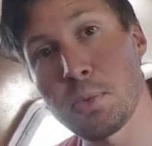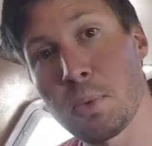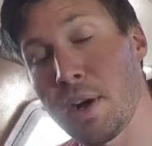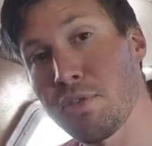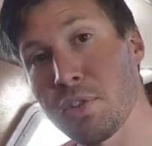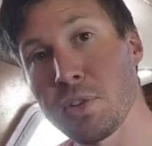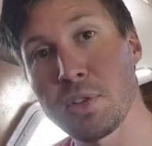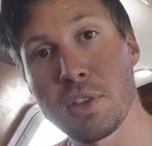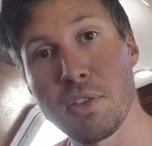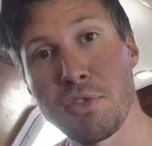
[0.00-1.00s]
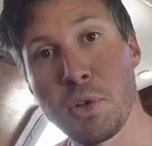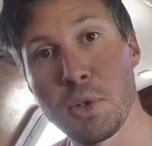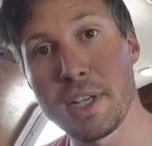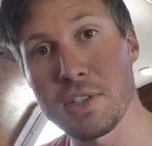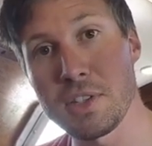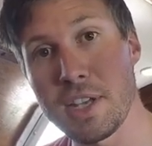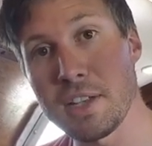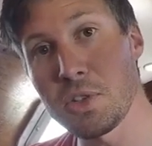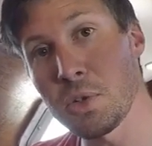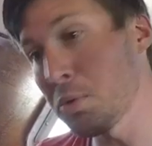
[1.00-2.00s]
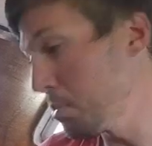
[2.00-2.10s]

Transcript: wherever the fuel lets us get to.